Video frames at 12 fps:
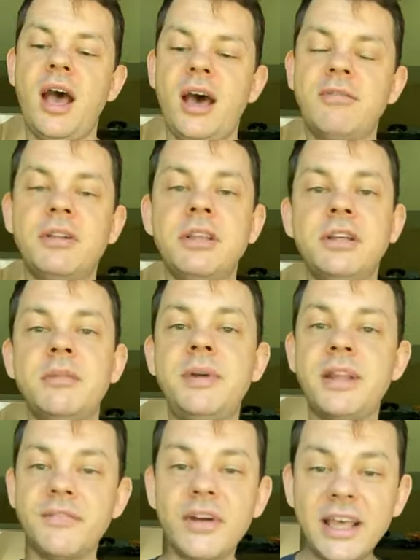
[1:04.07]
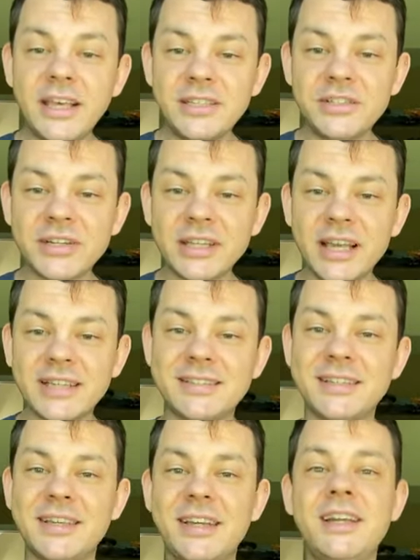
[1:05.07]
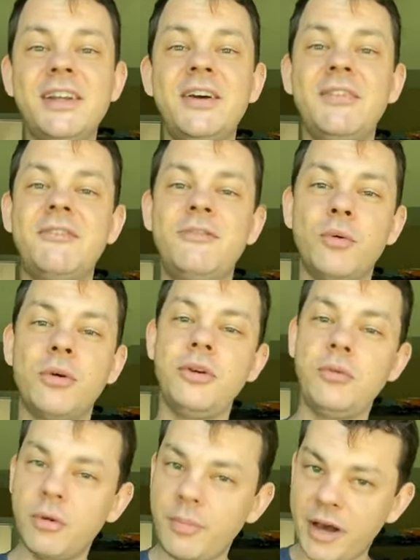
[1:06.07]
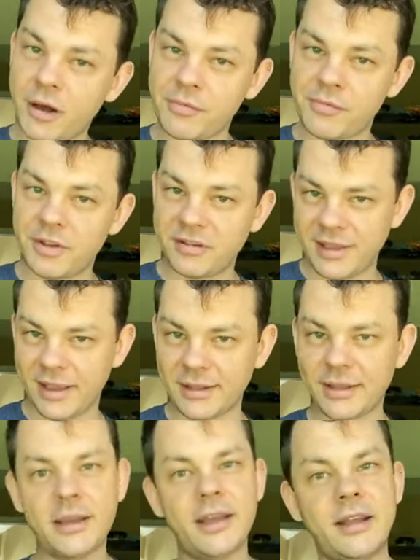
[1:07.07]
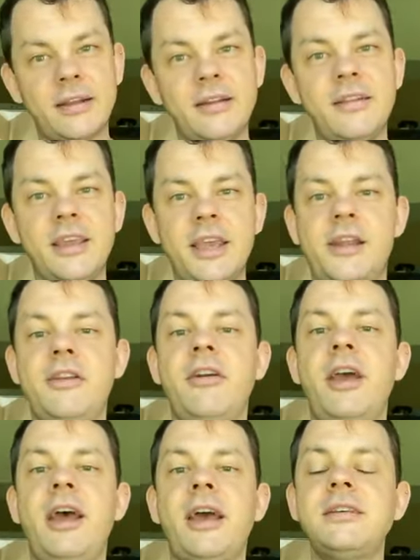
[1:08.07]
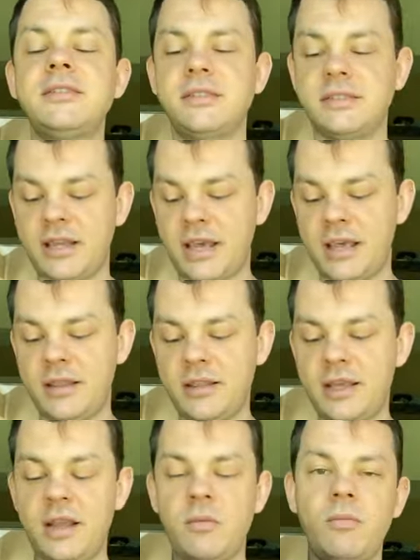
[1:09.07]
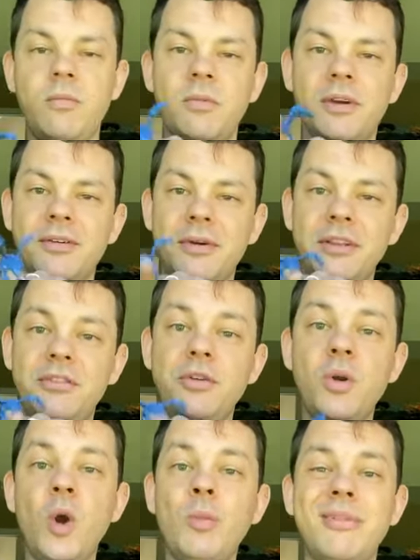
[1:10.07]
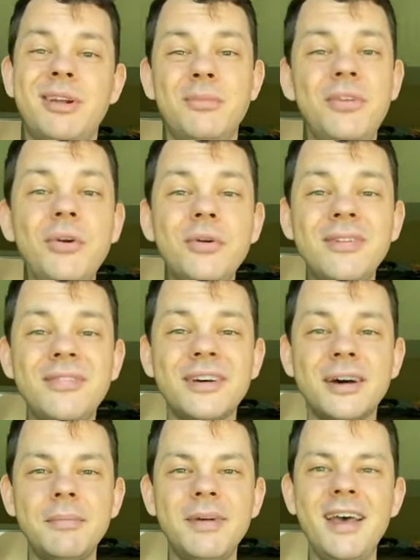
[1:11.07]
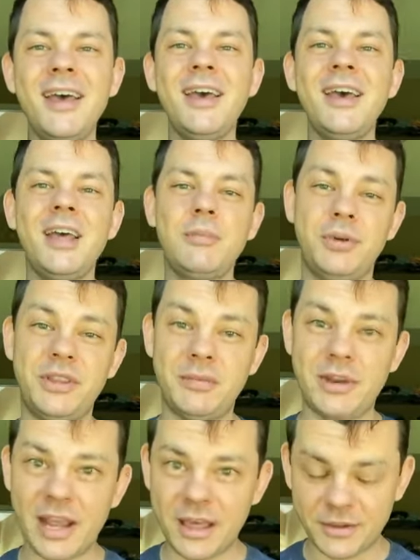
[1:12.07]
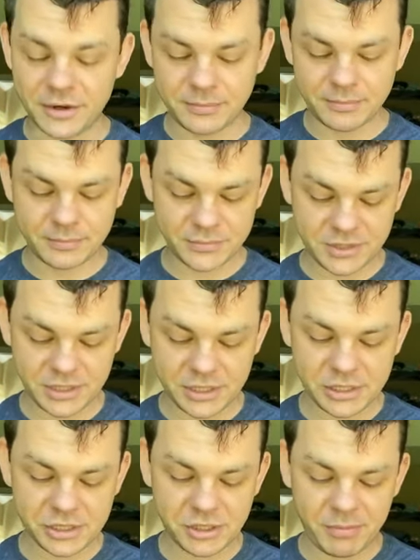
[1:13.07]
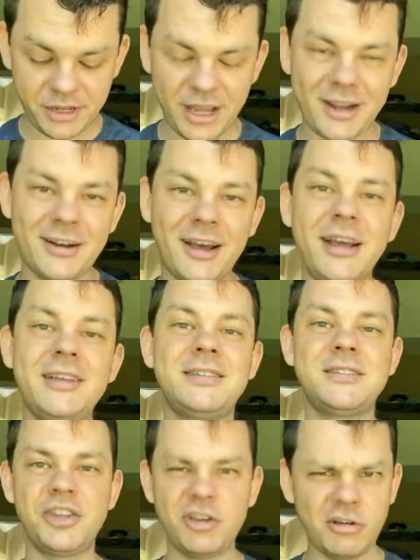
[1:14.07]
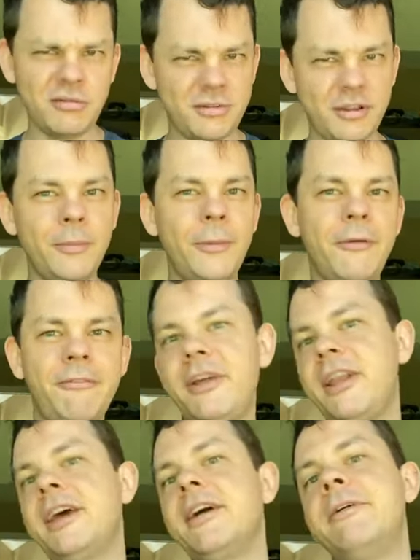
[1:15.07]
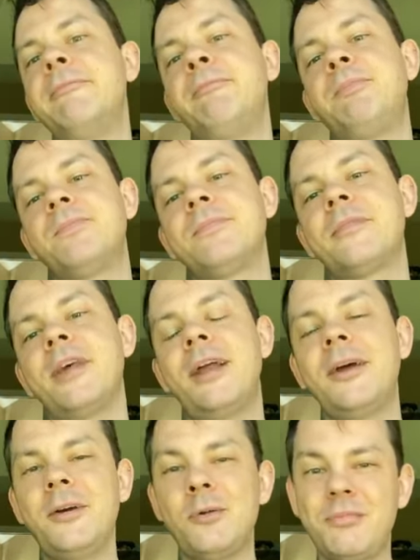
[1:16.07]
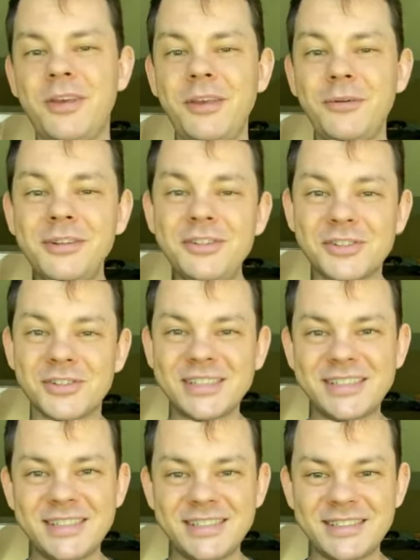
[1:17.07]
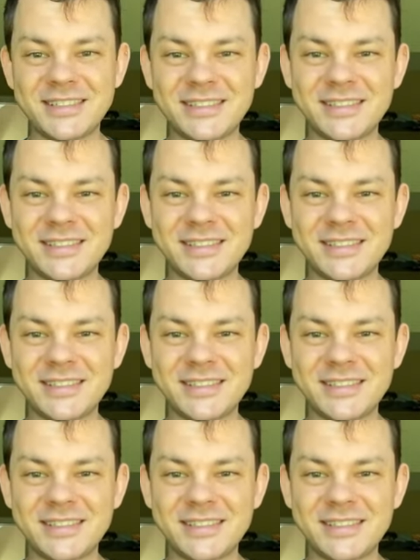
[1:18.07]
have a little bit of a history lesson for you about Nutella and the Kinder Eggs, and then we're going to open up two of them and put them together. So this should be a nice, cute, simple video, and I hope that you enjoy it.